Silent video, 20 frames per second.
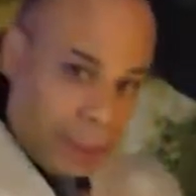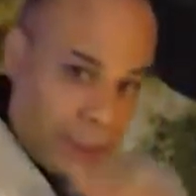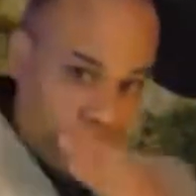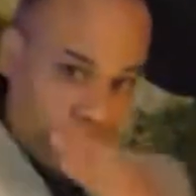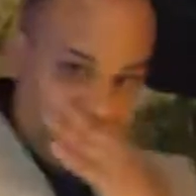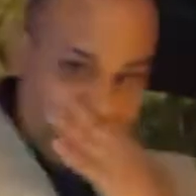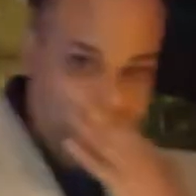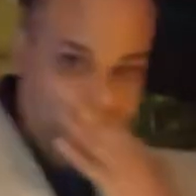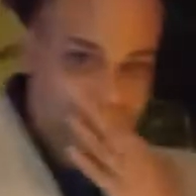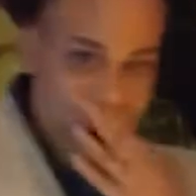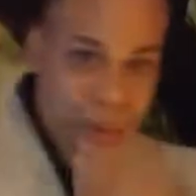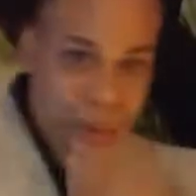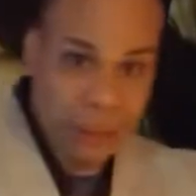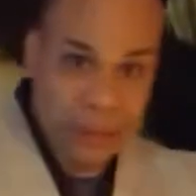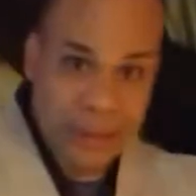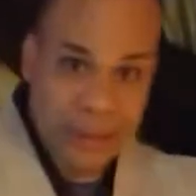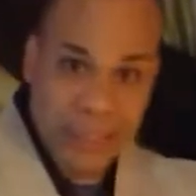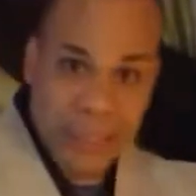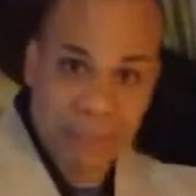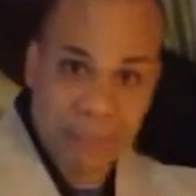Now we're
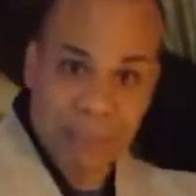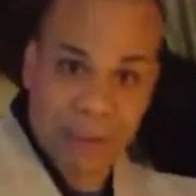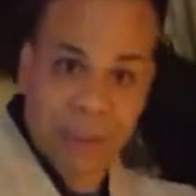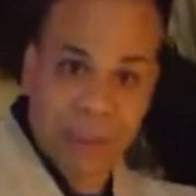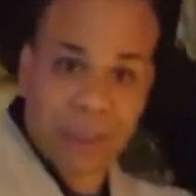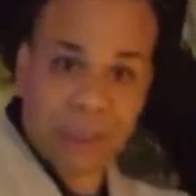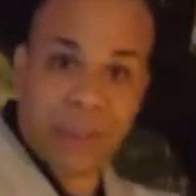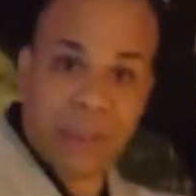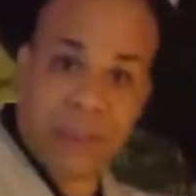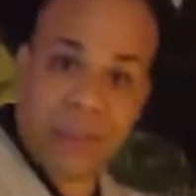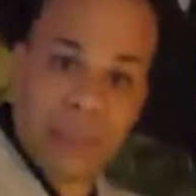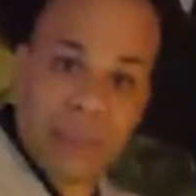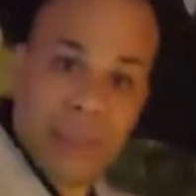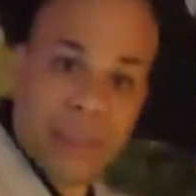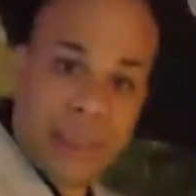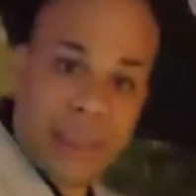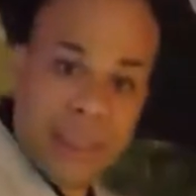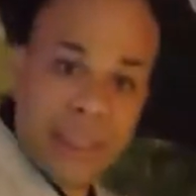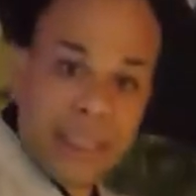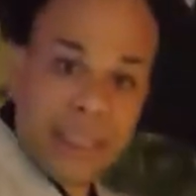doing that because
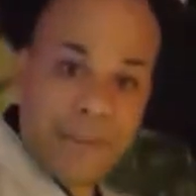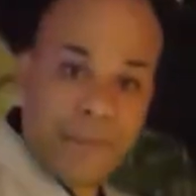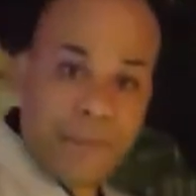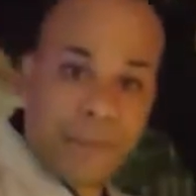if